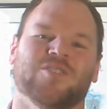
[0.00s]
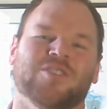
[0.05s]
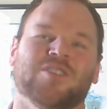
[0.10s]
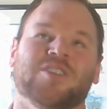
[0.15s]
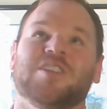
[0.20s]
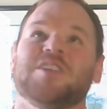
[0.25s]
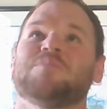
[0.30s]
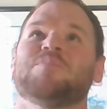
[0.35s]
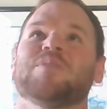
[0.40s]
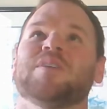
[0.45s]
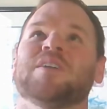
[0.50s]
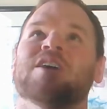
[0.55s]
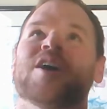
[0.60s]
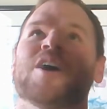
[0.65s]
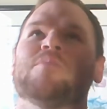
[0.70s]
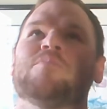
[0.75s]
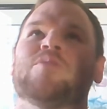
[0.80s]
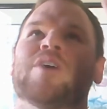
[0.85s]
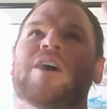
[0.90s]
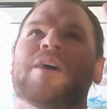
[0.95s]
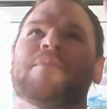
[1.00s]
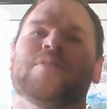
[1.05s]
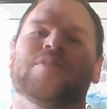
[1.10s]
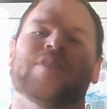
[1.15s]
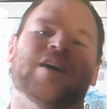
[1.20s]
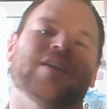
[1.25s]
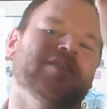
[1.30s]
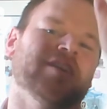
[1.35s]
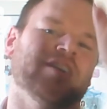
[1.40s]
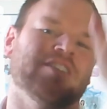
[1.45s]
leaping up, grabbing
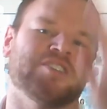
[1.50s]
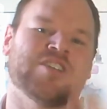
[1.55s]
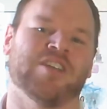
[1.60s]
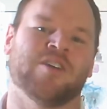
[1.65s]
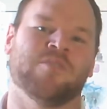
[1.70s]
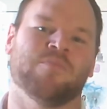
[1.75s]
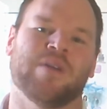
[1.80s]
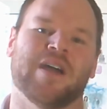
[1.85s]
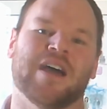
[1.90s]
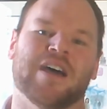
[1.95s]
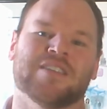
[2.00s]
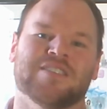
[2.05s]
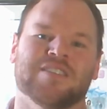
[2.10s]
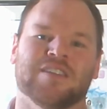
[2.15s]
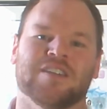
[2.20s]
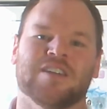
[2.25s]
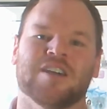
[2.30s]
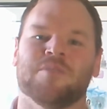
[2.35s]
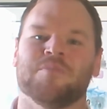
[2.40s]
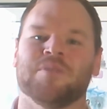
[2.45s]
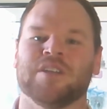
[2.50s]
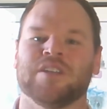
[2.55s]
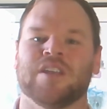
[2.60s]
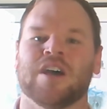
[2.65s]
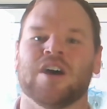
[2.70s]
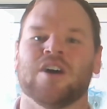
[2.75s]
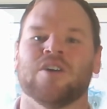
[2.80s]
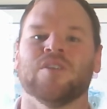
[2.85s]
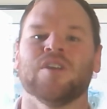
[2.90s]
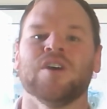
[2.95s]
that touchdown pass and coming
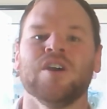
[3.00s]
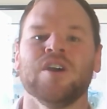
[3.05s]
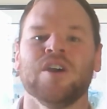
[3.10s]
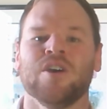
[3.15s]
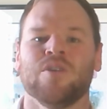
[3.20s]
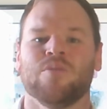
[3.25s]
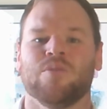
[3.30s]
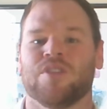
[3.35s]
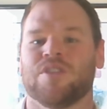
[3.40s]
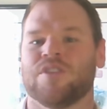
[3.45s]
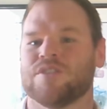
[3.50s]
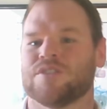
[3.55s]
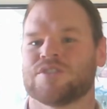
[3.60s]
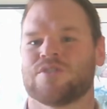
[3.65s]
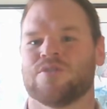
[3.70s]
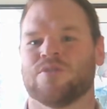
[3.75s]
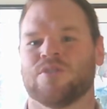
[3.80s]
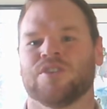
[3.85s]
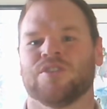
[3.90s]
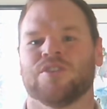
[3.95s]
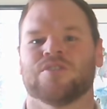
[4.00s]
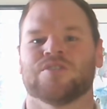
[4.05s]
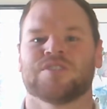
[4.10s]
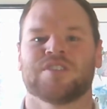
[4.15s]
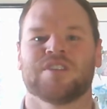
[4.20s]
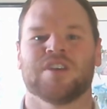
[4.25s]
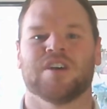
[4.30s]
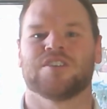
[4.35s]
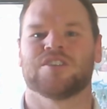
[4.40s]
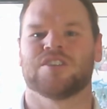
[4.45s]
down with it, scoring those
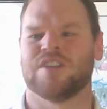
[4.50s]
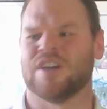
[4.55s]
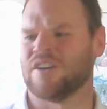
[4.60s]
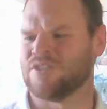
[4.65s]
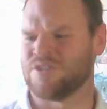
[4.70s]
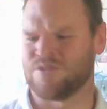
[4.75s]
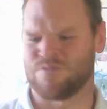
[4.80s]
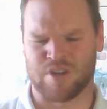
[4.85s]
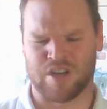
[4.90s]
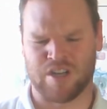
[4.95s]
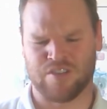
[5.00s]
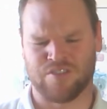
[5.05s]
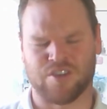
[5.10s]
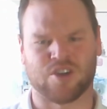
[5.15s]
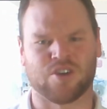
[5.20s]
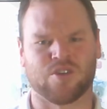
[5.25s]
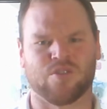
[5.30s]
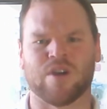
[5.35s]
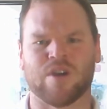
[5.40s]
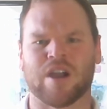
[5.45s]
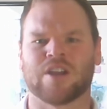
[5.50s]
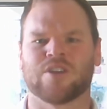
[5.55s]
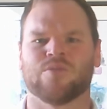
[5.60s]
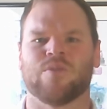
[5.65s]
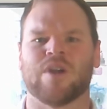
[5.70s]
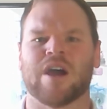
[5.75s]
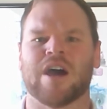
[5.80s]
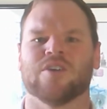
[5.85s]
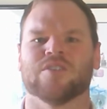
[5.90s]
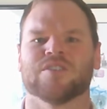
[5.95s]
touchdowns, running the correct
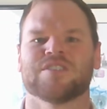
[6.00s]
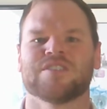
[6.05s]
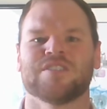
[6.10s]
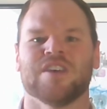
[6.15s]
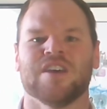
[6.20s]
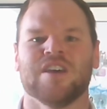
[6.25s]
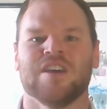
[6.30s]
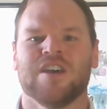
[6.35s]
routes,